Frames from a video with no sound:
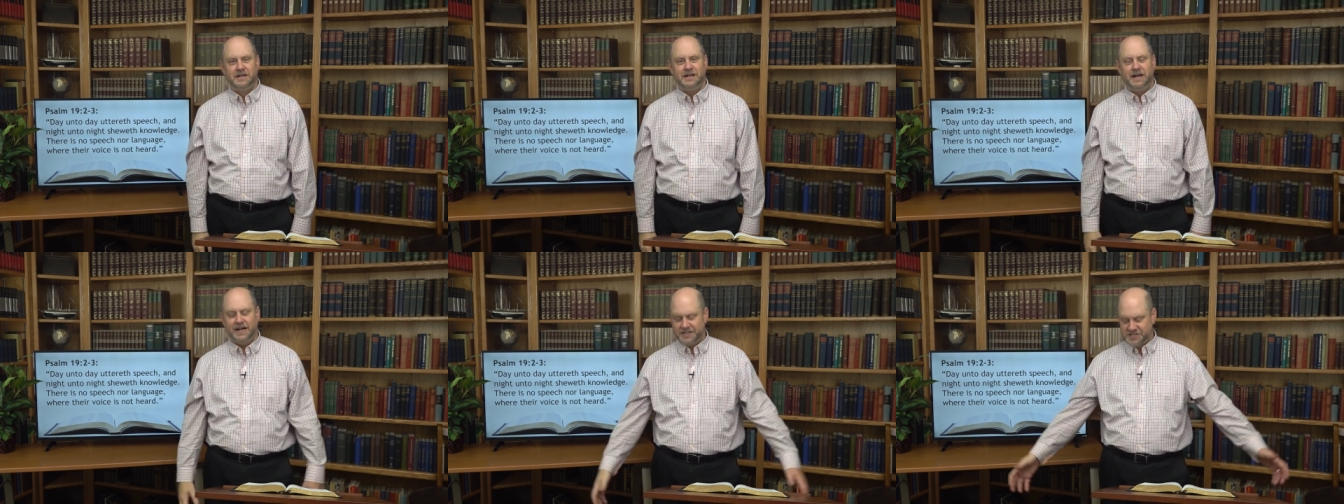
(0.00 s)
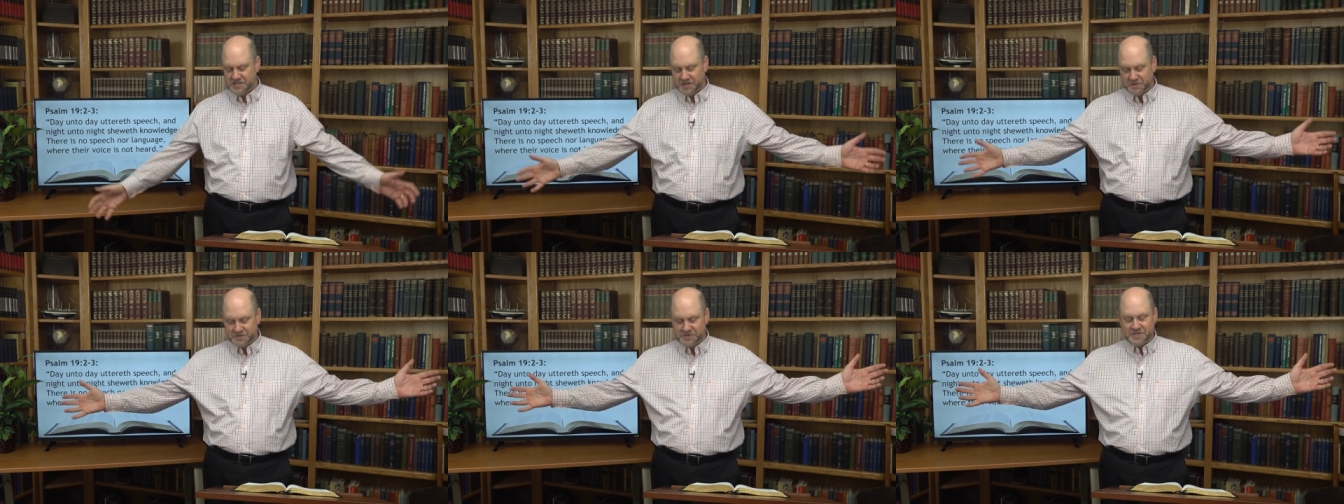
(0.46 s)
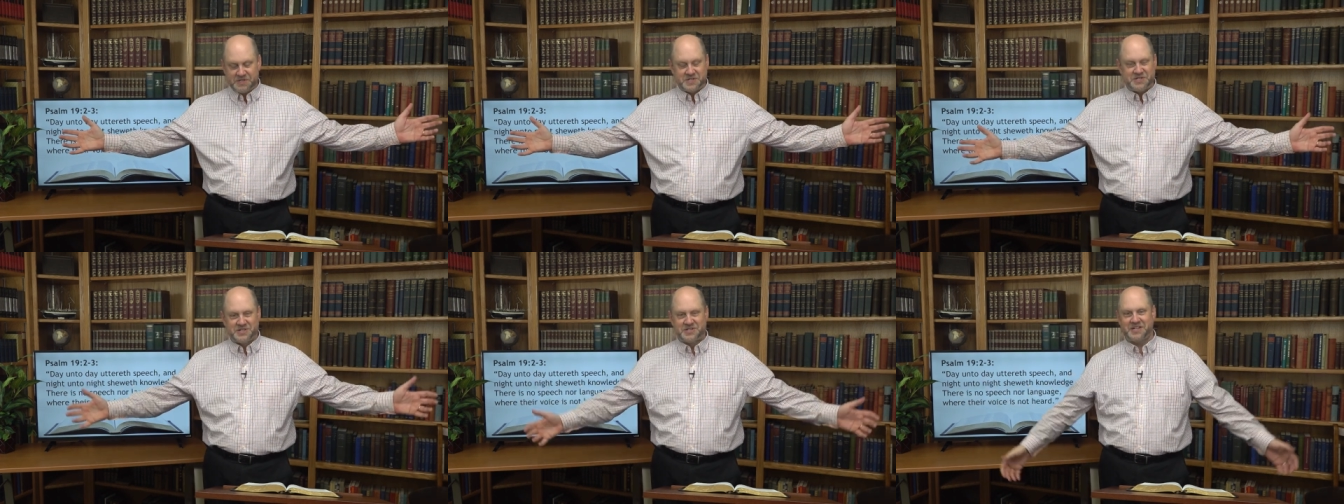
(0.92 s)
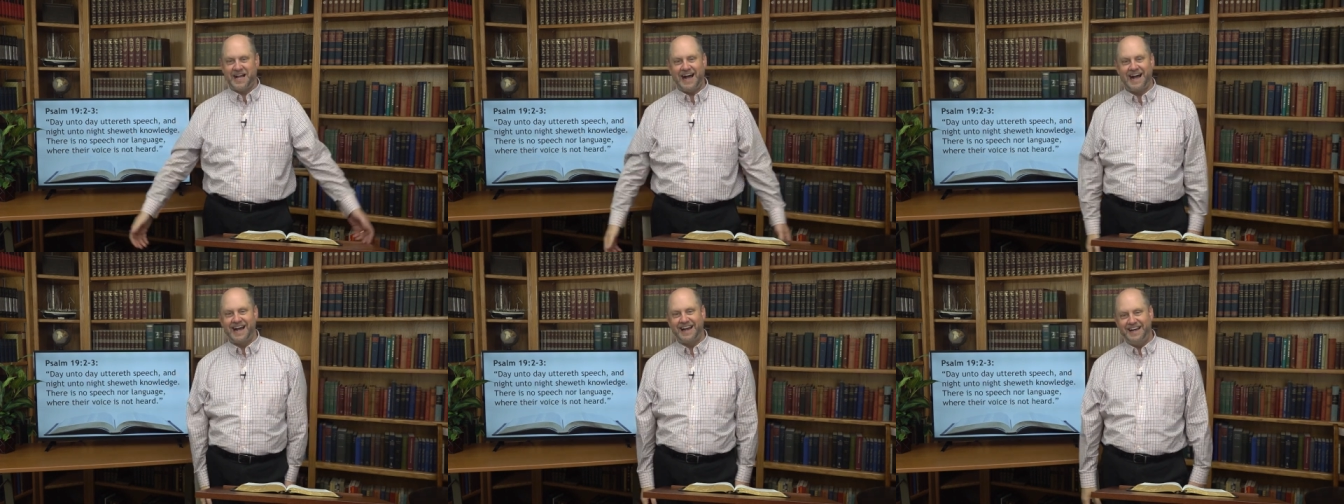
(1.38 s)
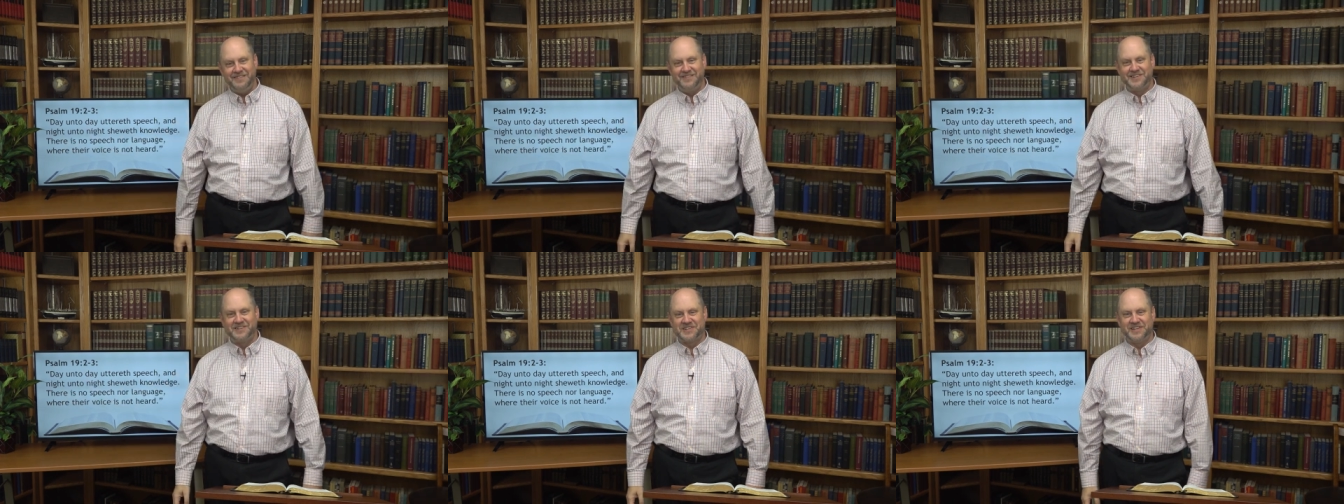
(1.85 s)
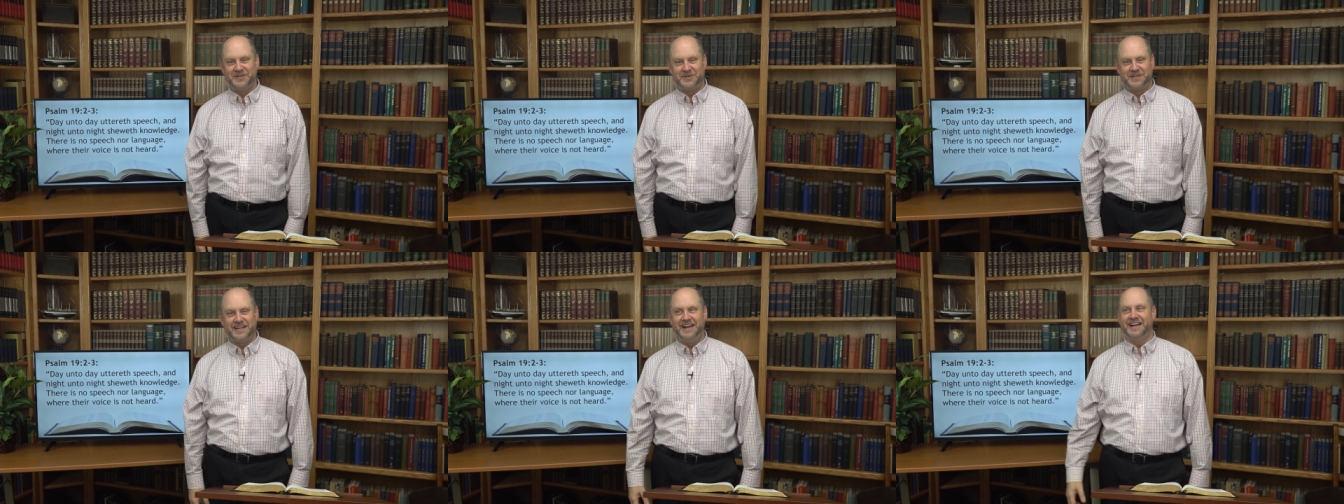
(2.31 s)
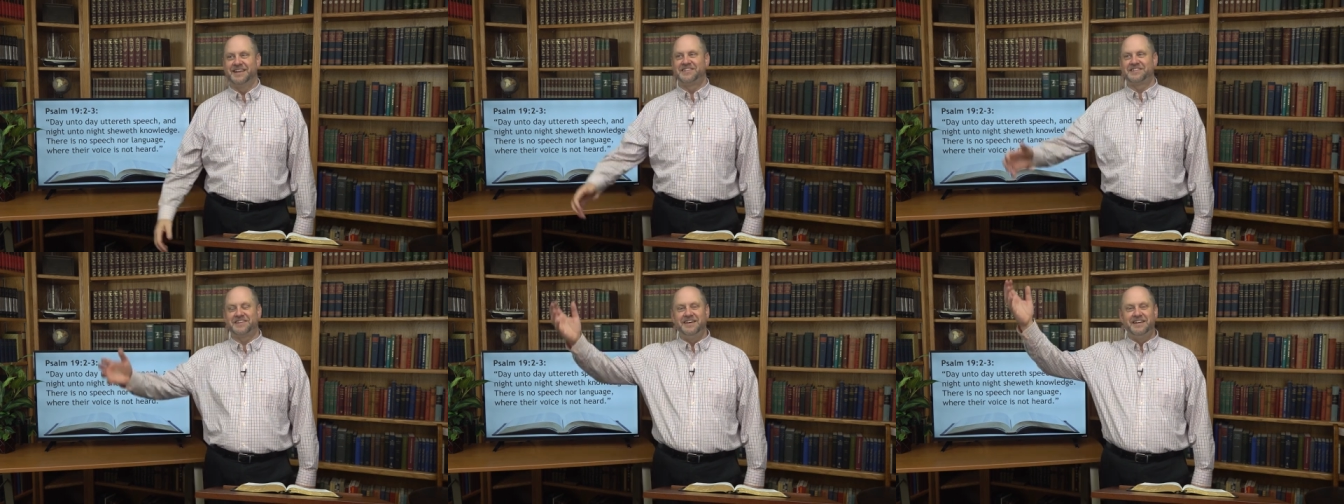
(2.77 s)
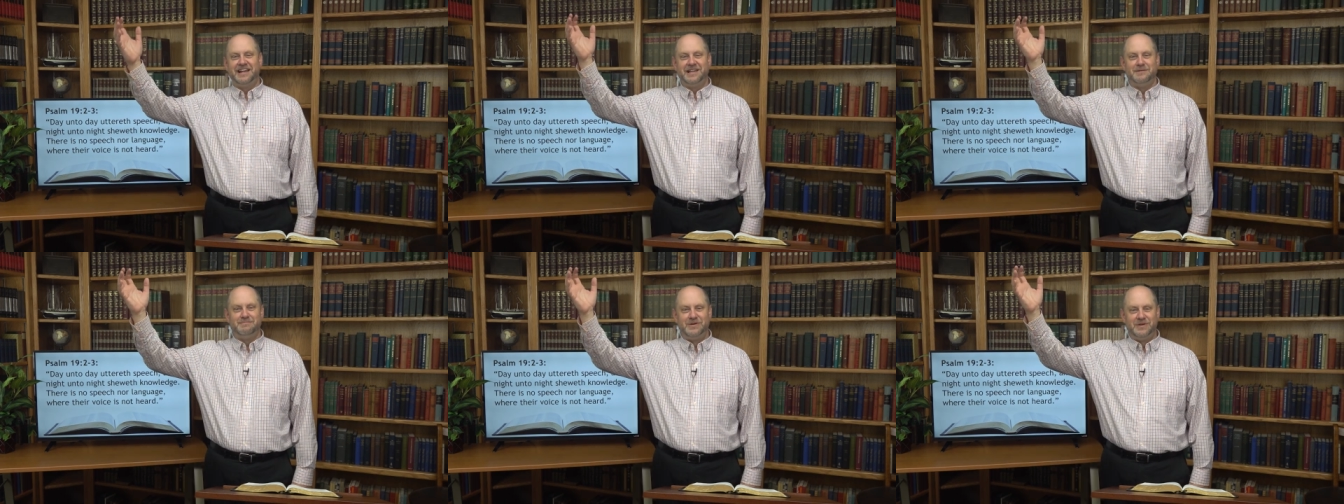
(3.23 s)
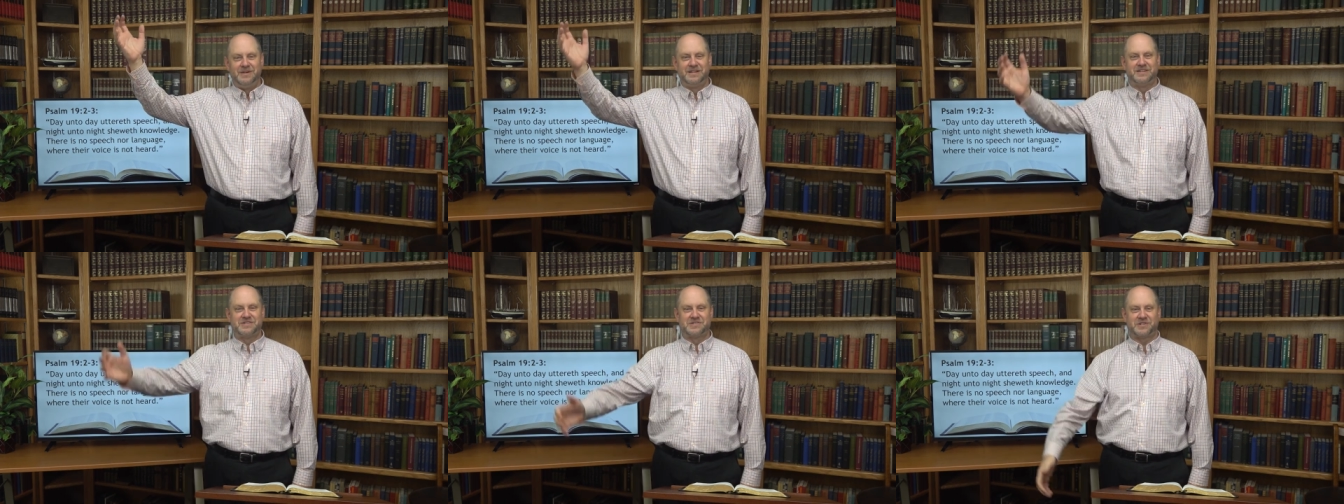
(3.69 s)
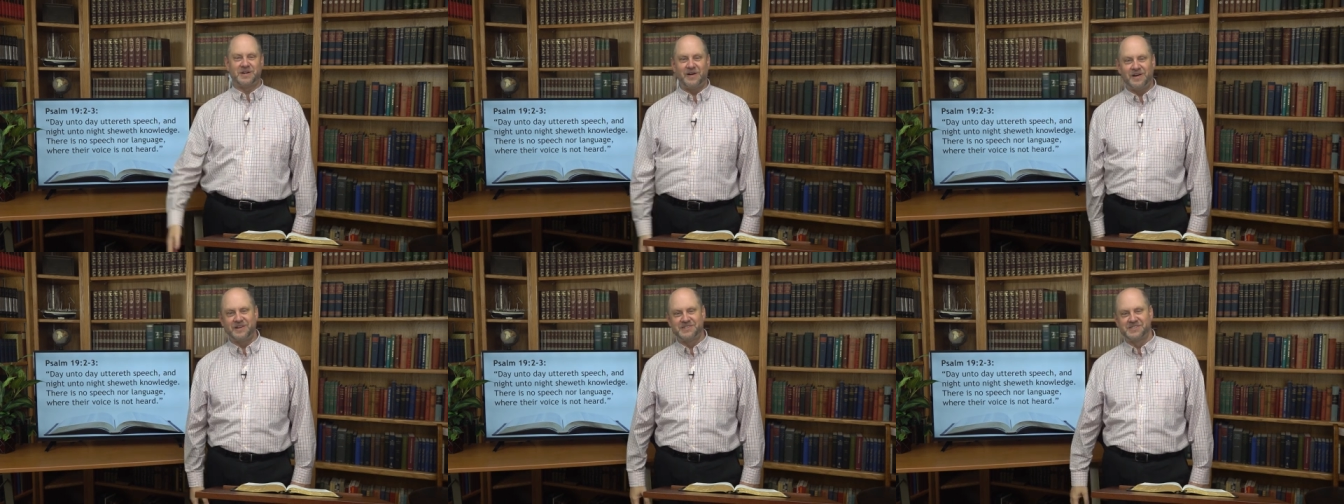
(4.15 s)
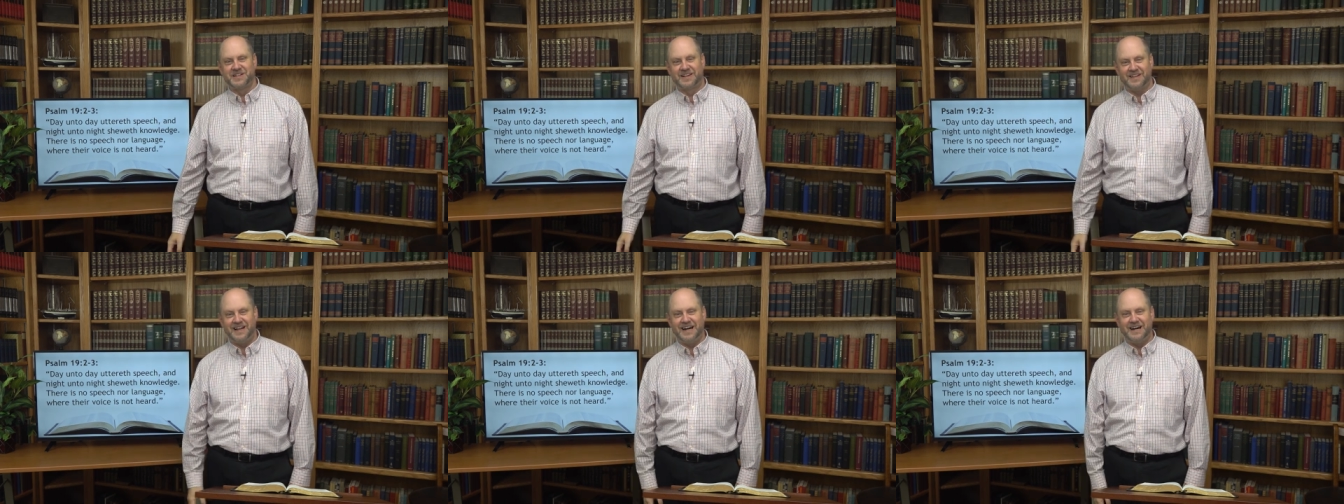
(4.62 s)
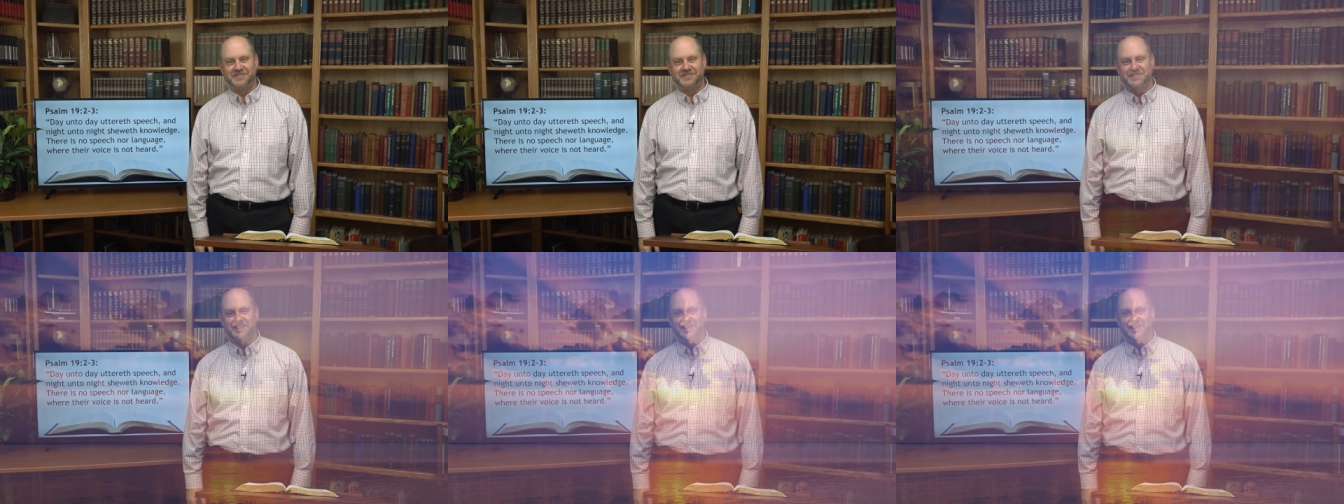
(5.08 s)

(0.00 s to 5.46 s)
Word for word: God shows us the sky every single day the sun and the moon and the stars and clouds,